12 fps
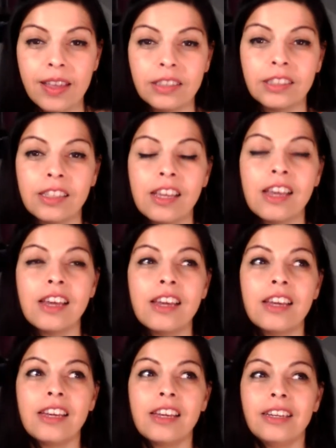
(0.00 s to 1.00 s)
you know,
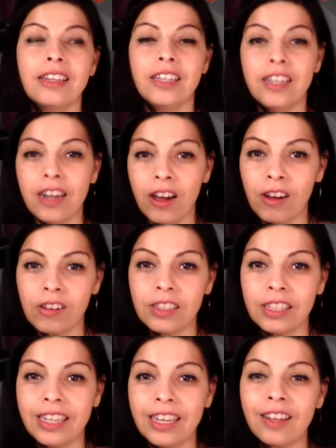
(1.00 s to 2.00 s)
it can
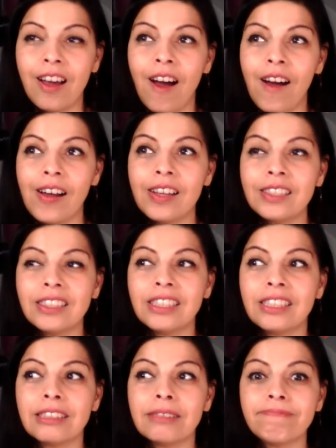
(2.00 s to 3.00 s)
cause
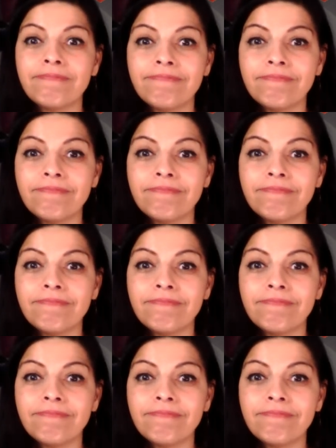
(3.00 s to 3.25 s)
some